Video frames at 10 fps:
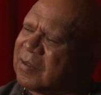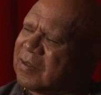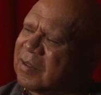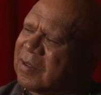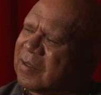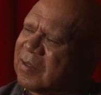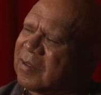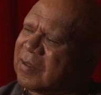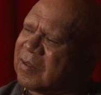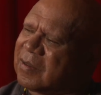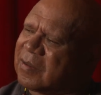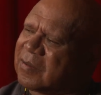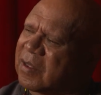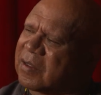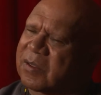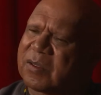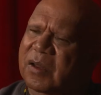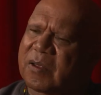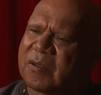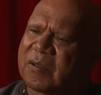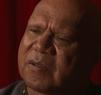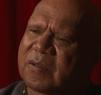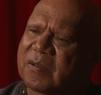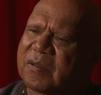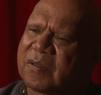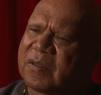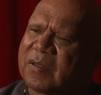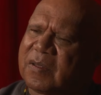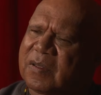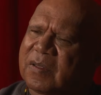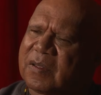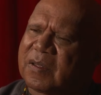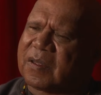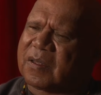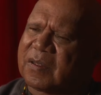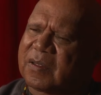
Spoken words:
yeah, thank you, you know, yeah.